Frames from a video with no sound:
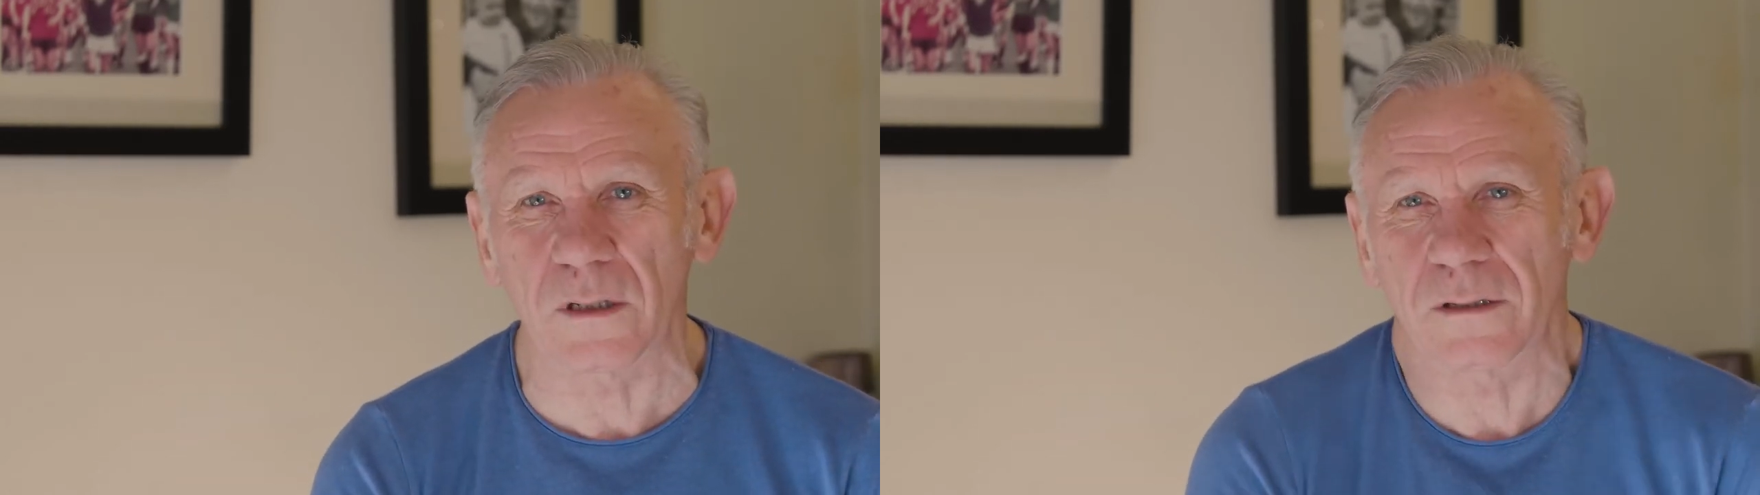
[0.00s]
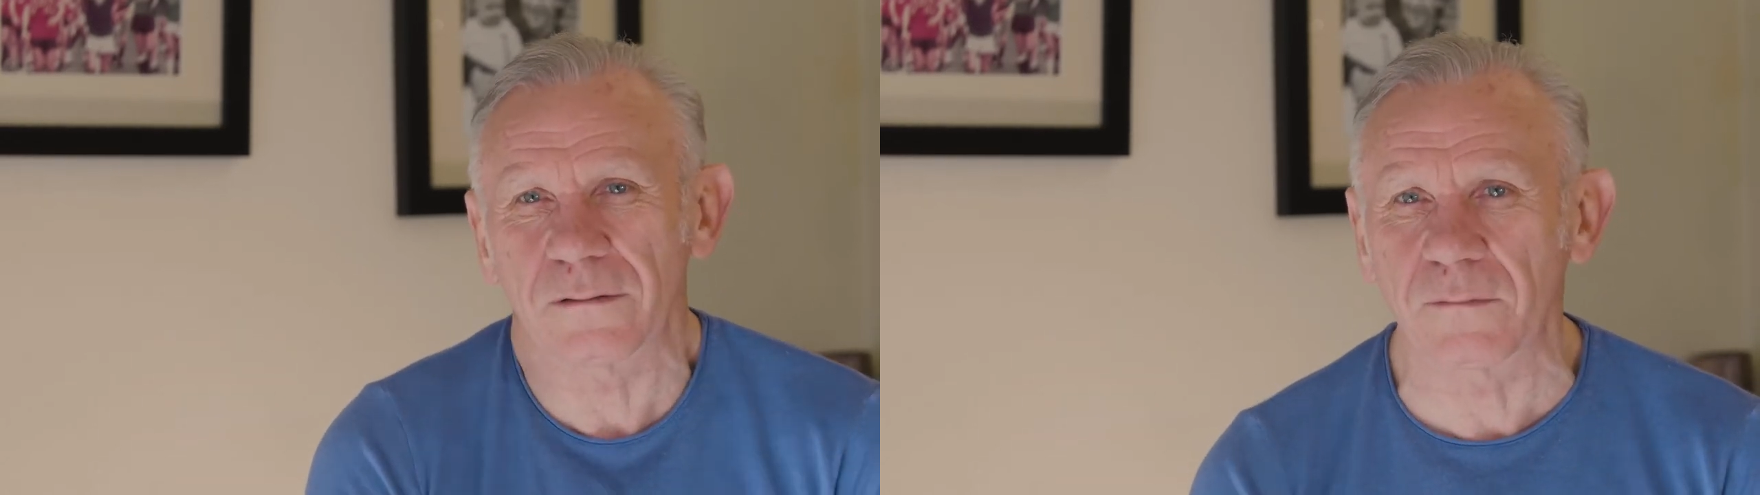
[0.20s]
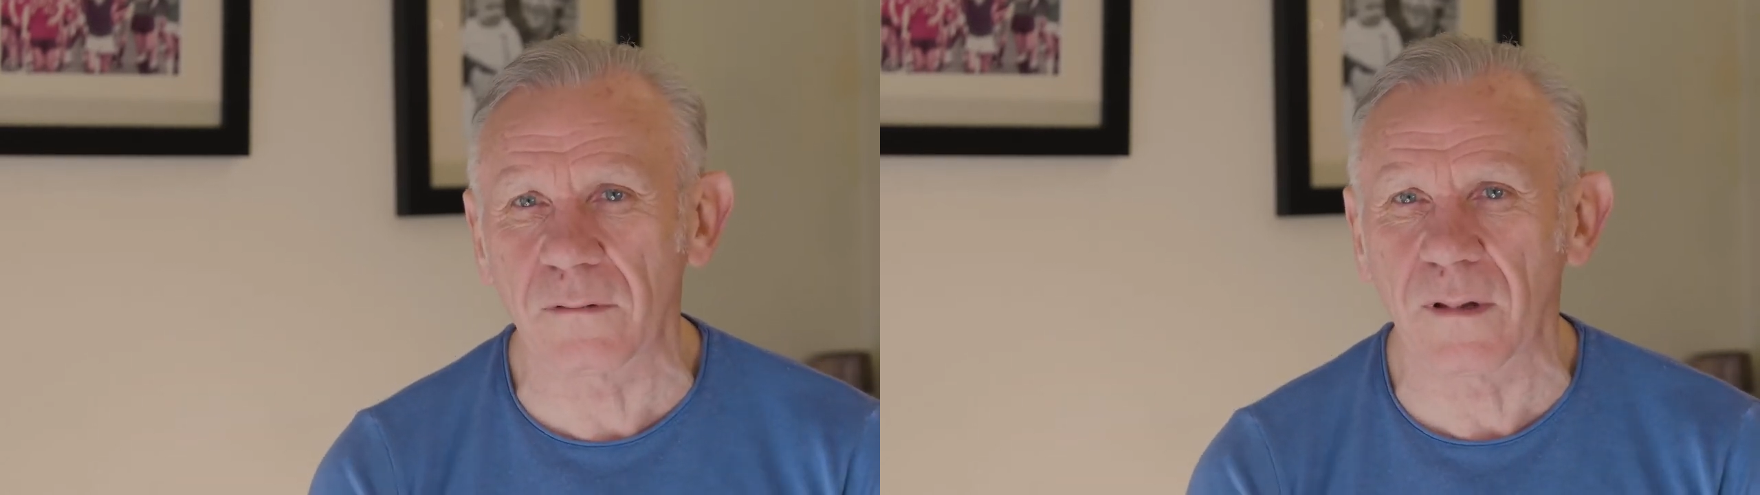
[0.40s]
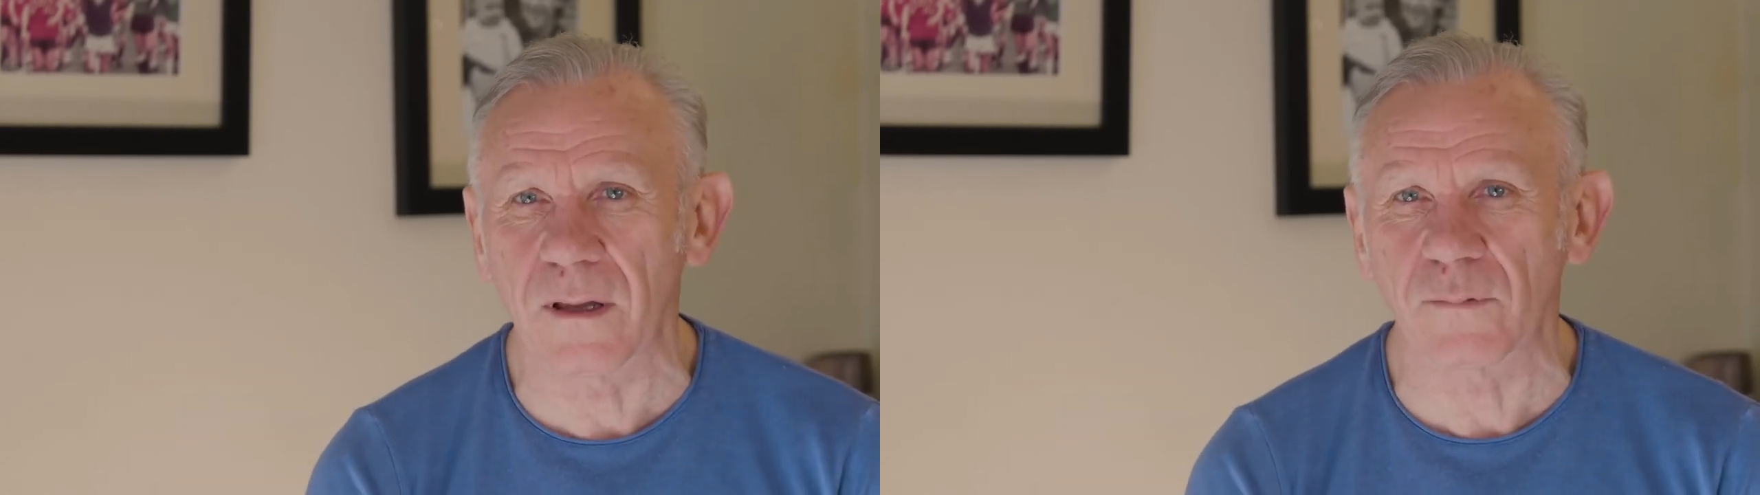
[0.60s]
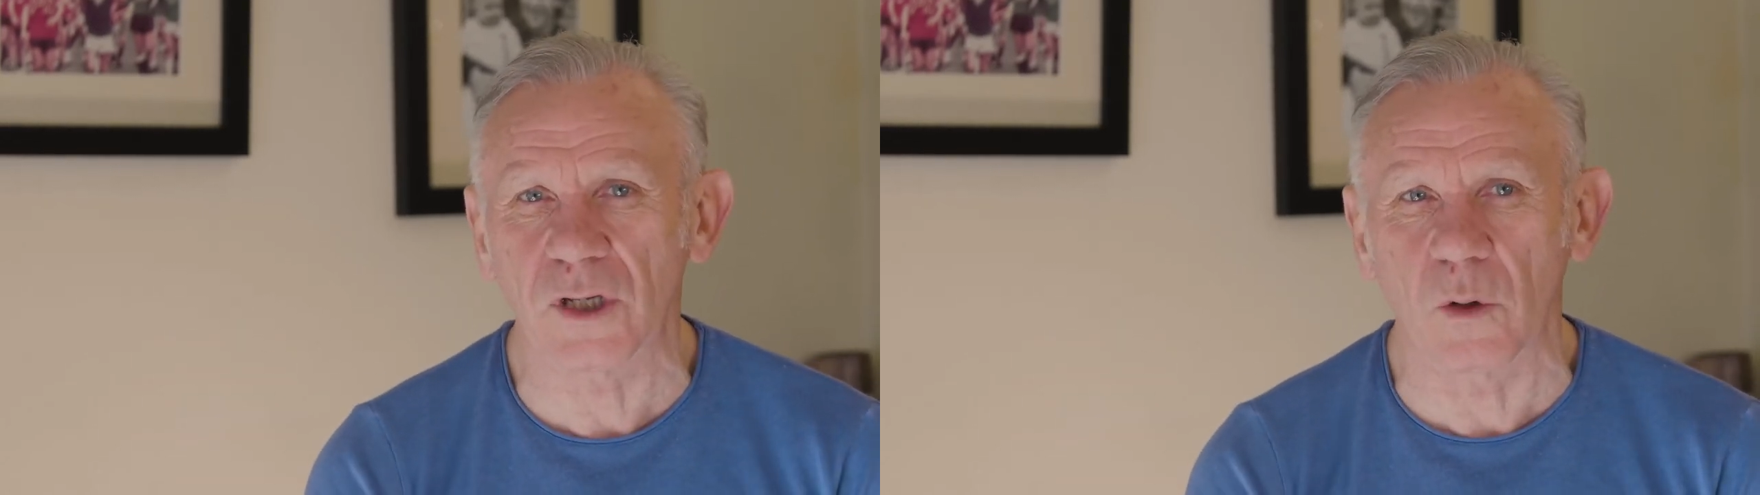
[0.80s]
It's,
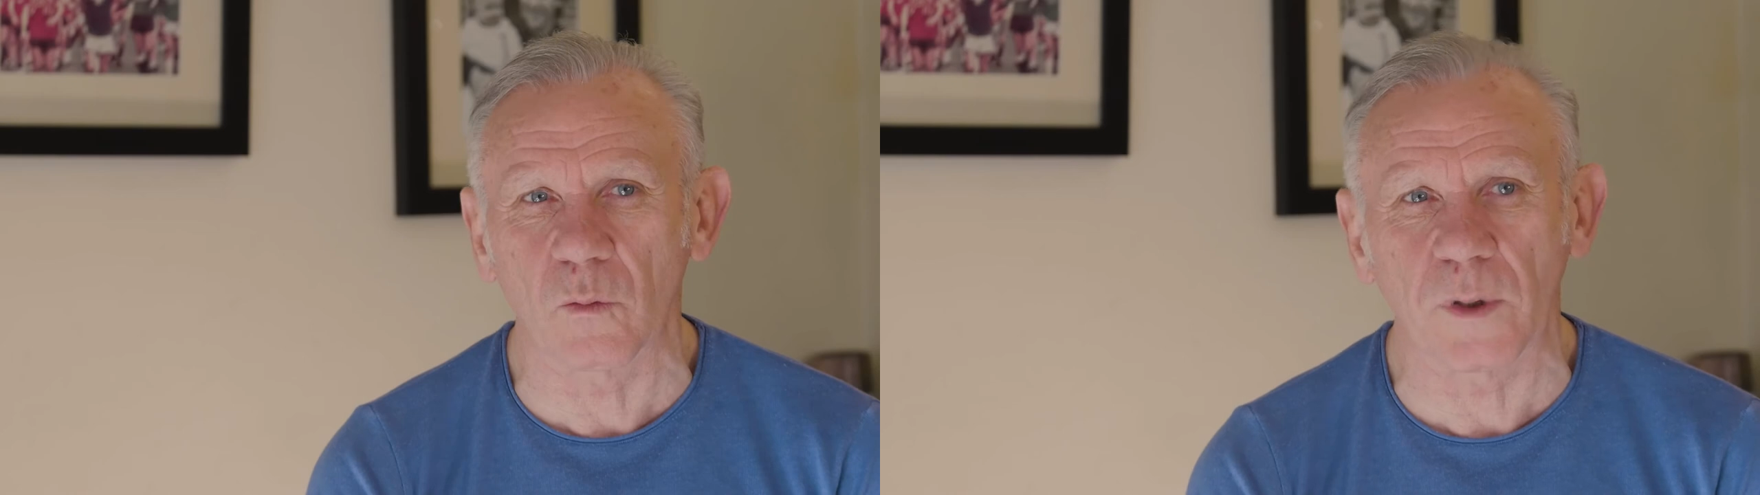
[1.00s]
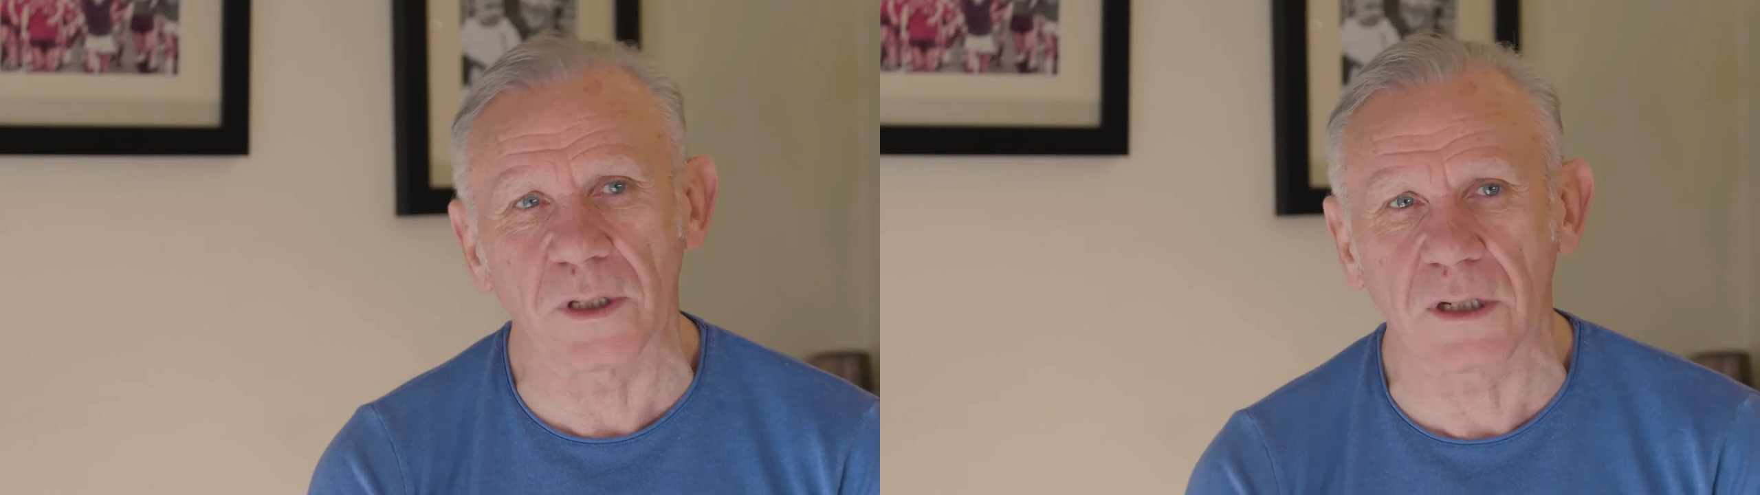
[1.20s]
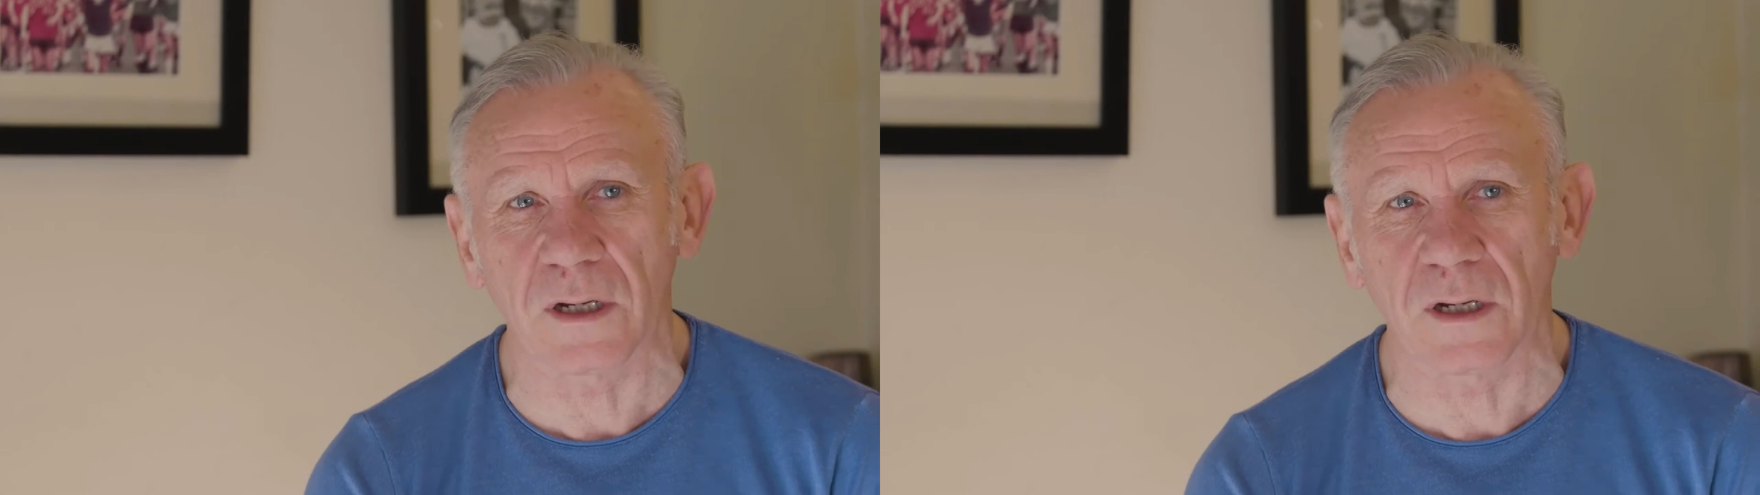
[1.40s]
I'm still Peter